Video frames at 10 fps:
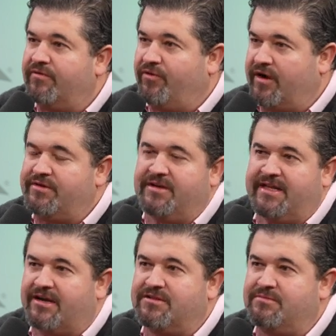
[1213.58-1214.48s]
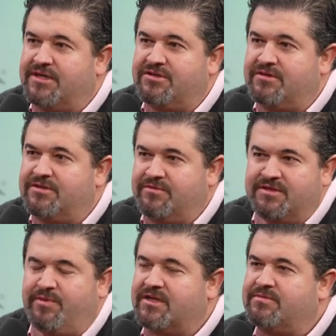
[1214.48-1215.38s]
400,000 missionaries, we're
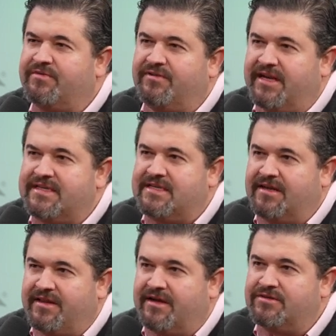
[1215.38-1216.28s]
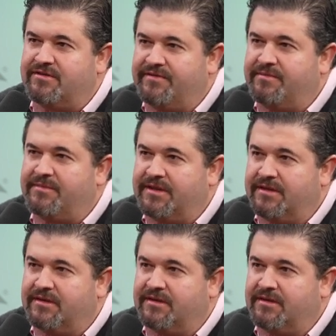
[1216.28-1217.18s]
responsible for less than a 1,000 of them.
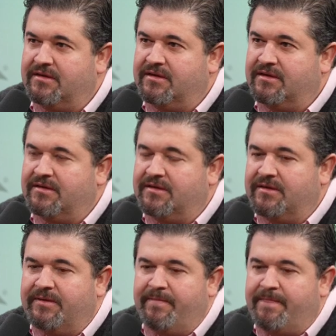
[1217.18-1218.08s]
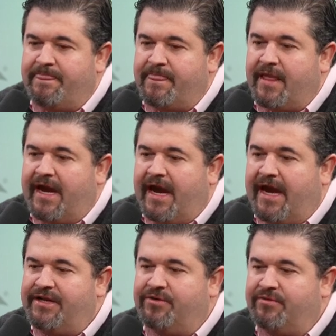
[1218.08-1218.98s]
Mm-hmm.
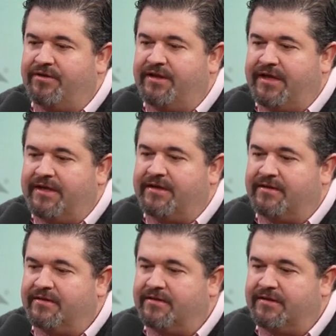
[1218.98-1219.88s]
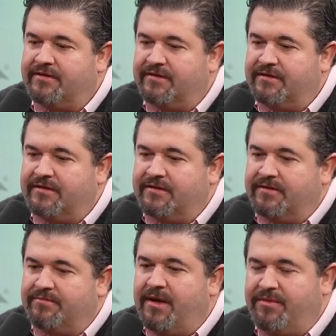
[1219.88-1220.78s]
I don't think,
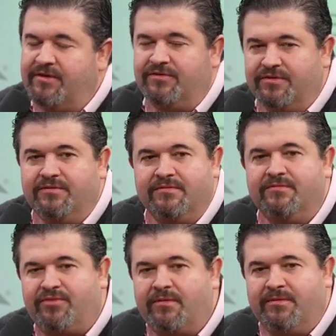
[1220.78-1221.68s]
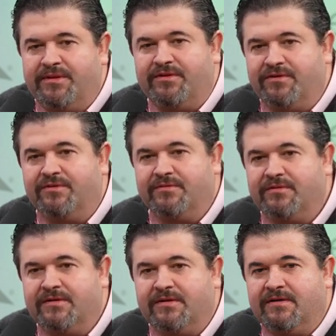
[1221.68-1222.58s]
maybe you do, probably you do.
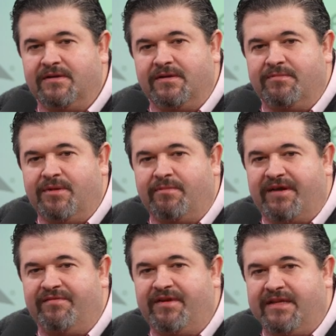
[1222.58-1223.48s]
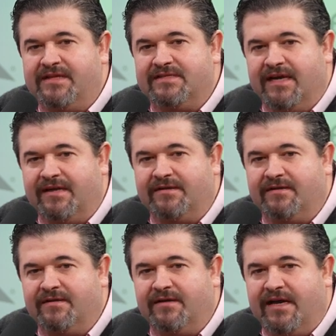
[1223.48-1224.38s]
But my feeling is that
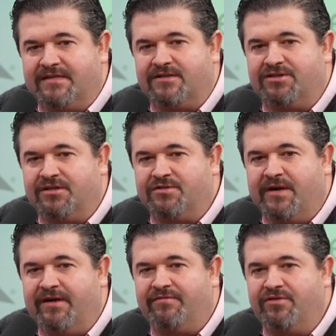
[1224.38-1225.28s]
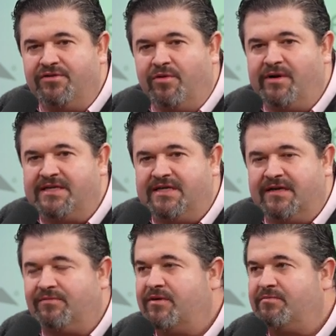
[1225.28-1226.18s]
as a church, we have no
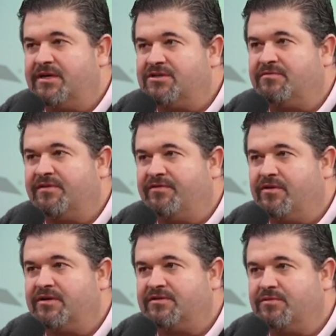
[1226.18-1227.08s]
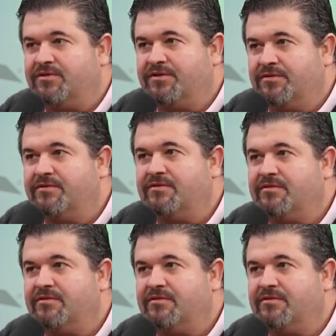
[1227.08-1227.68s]
idea what mission refocus will do.